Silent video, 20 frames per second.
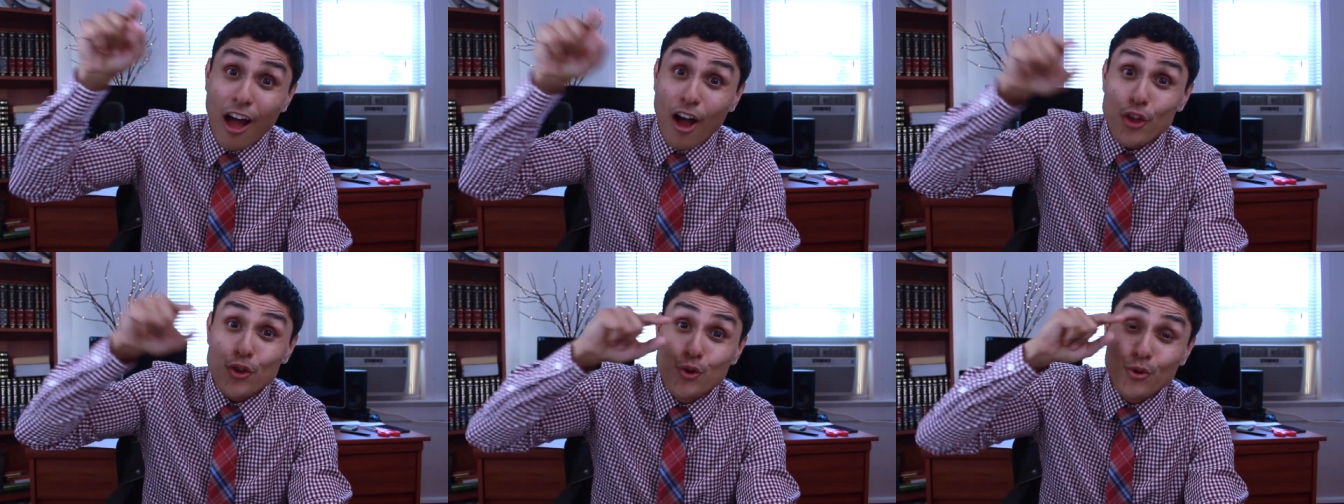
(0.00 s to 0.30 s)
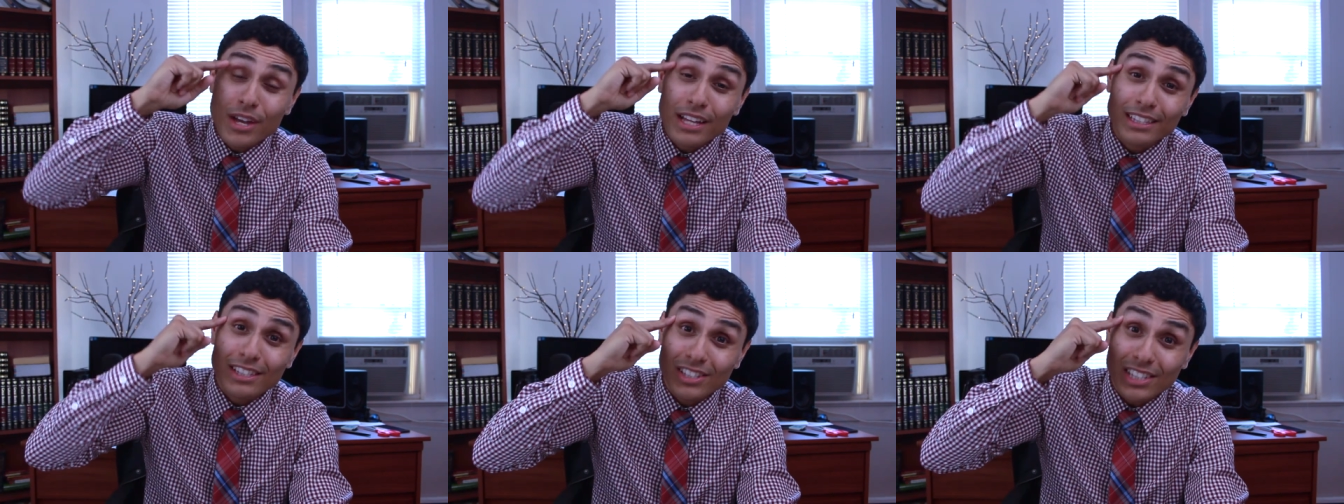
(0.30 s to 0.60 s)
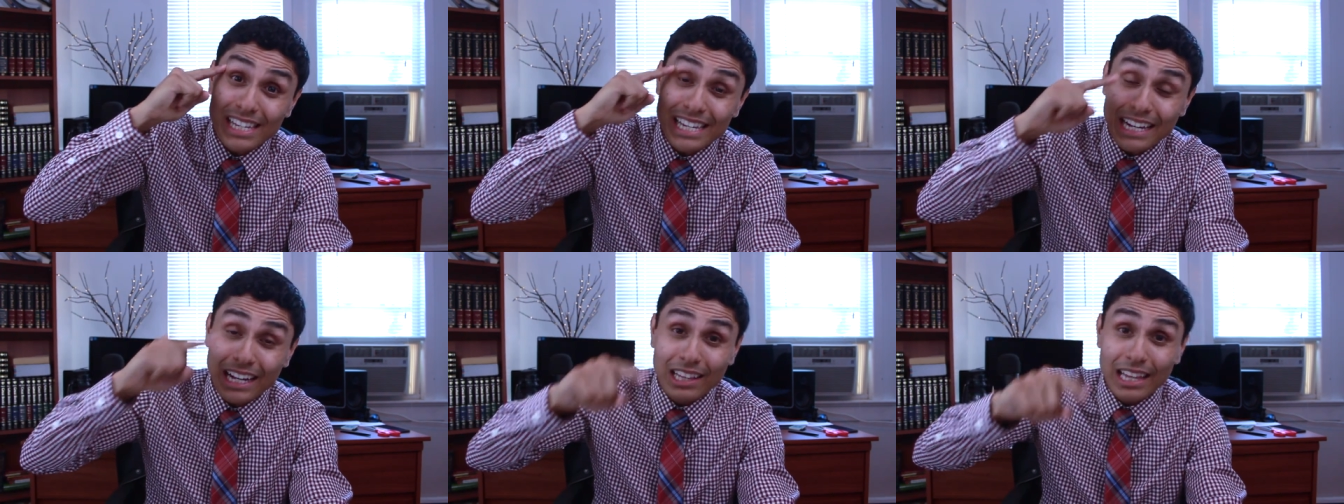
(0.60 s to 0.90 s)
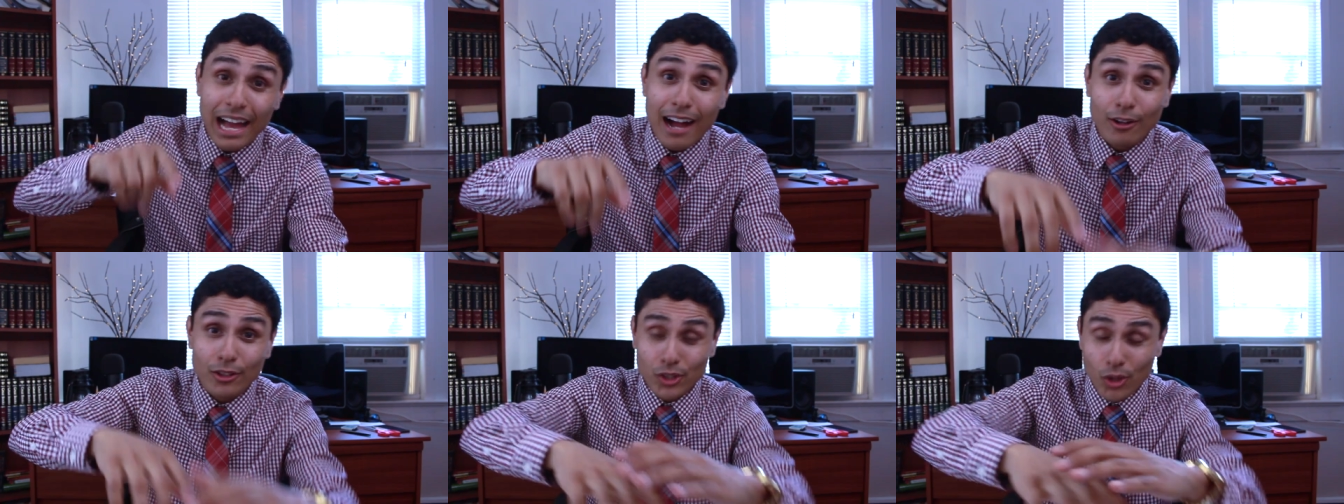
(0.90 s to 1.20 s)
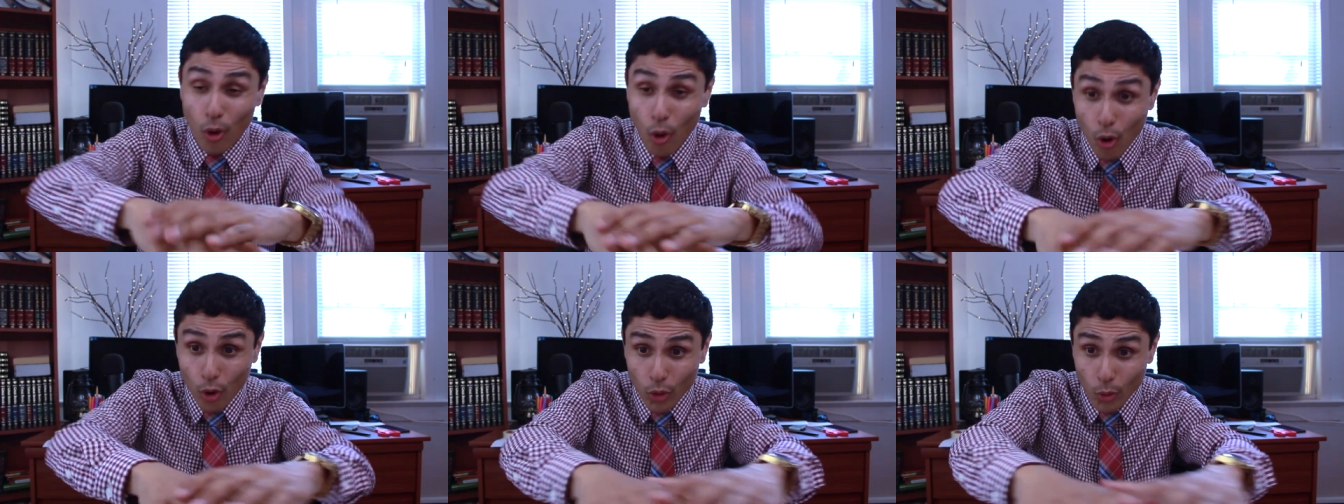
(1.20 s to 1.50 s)
You can see clouds
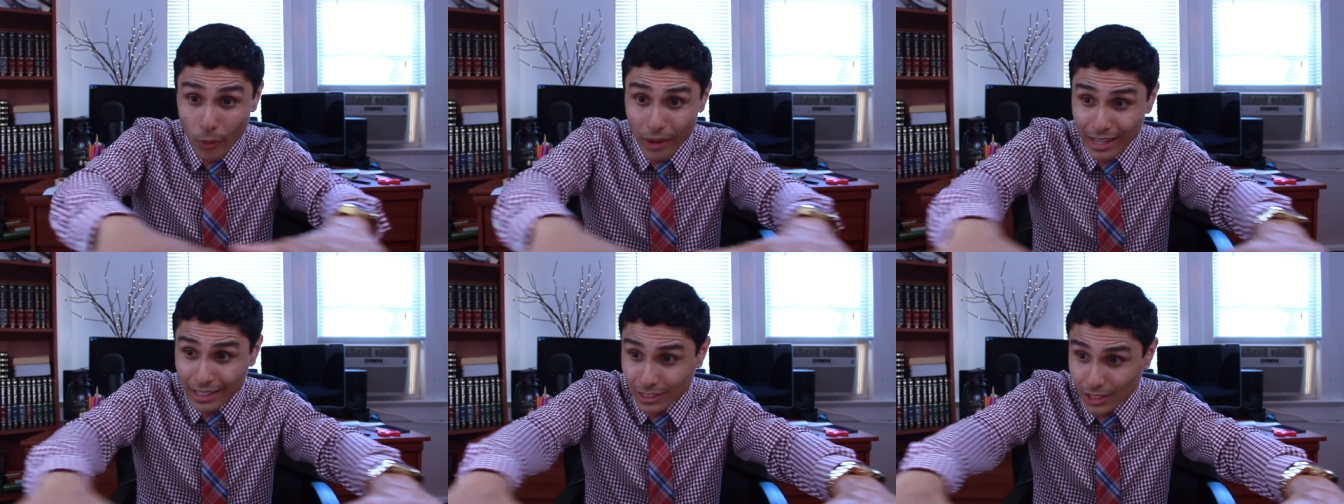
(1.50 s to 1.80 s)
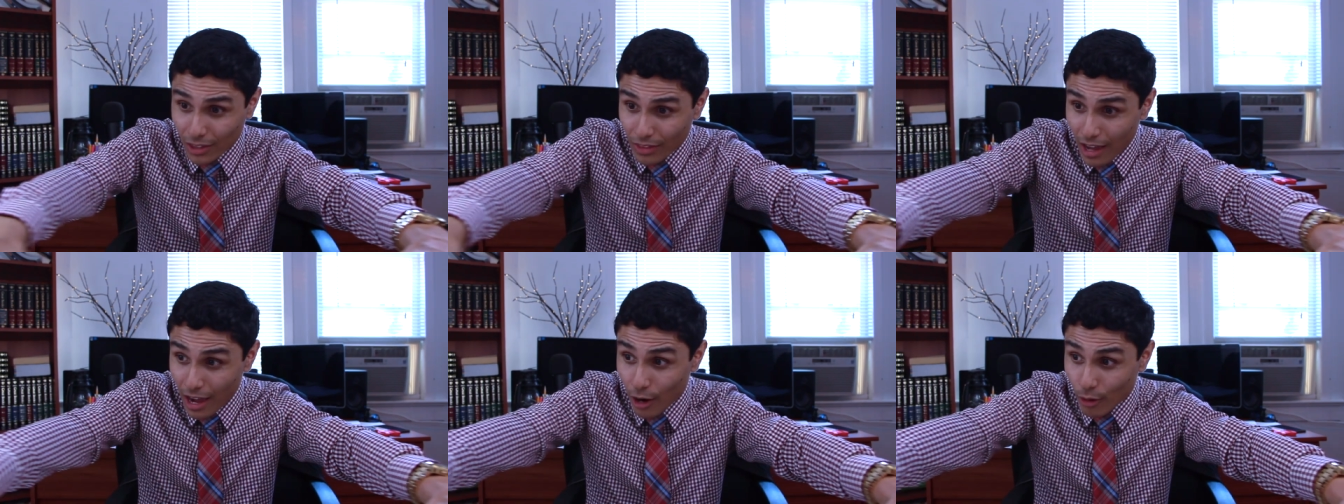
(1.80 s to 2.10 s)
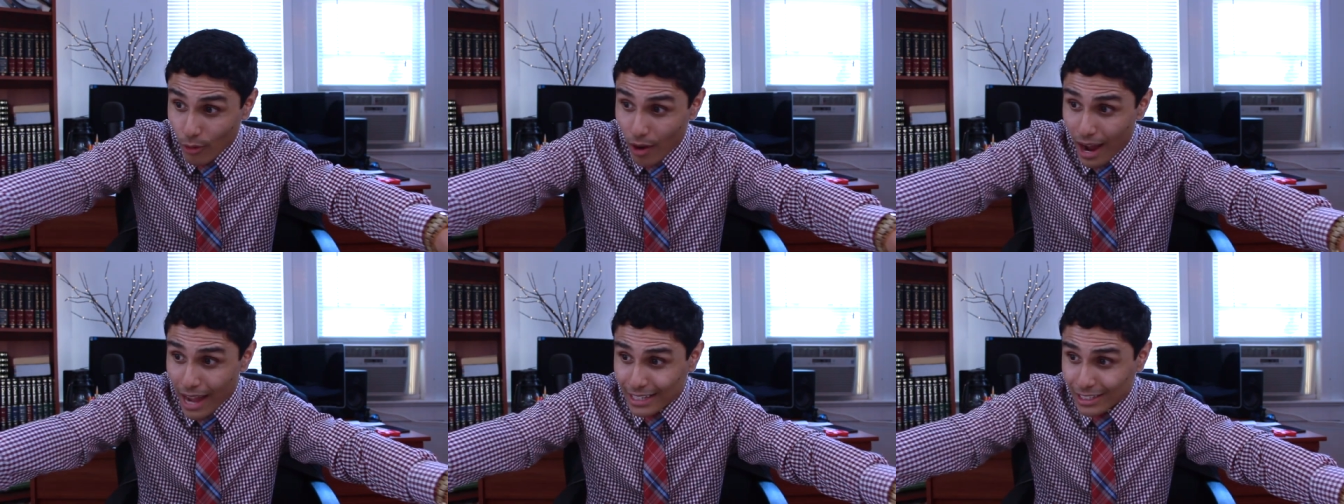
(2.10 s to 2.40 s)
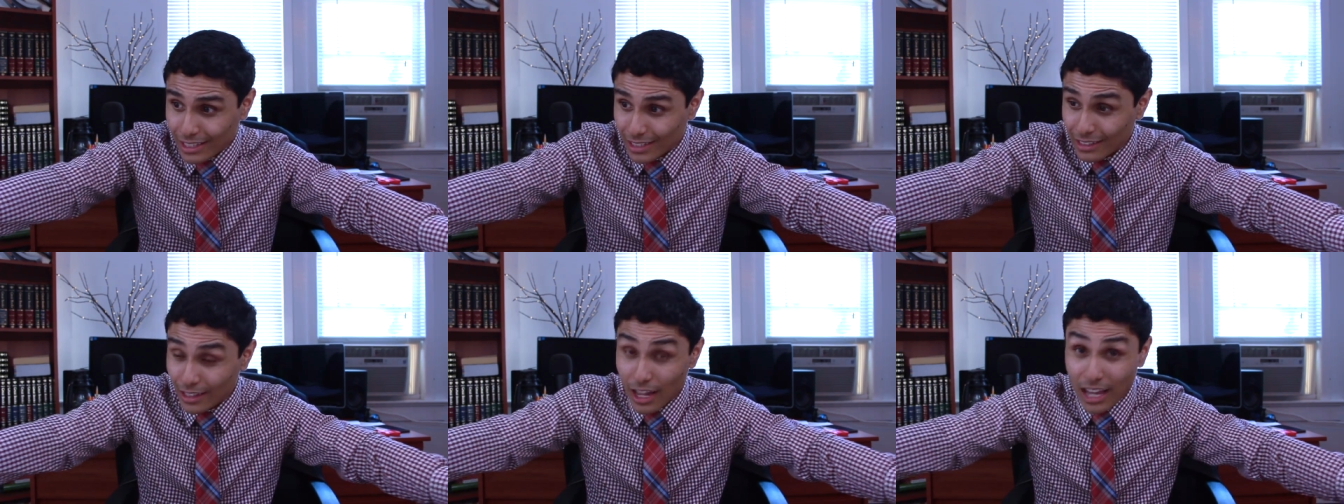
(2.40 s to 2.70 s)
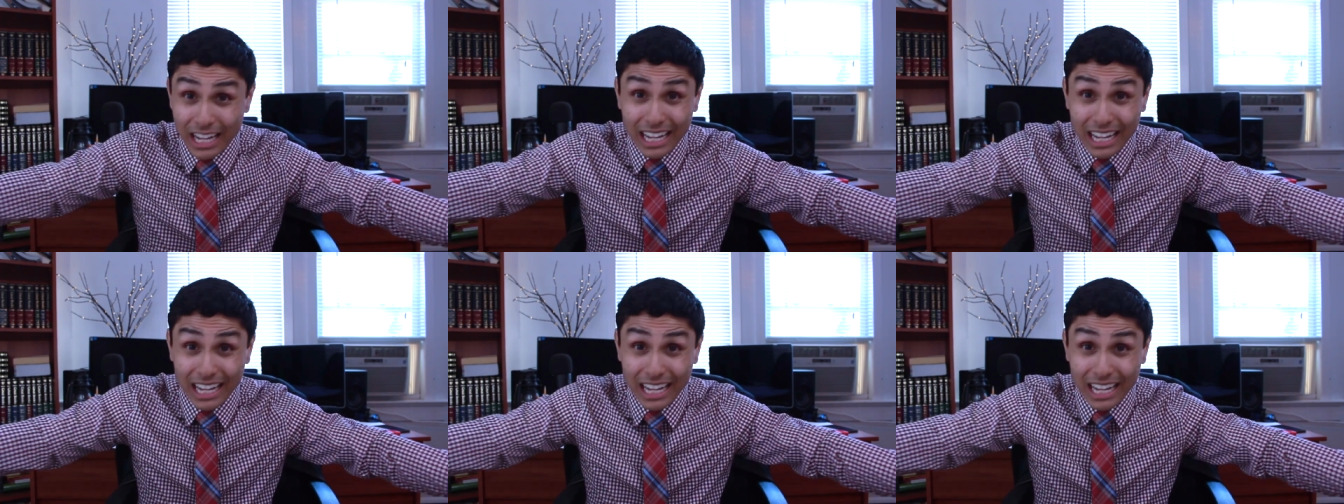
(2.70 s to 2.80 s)
all the way onto the horizon.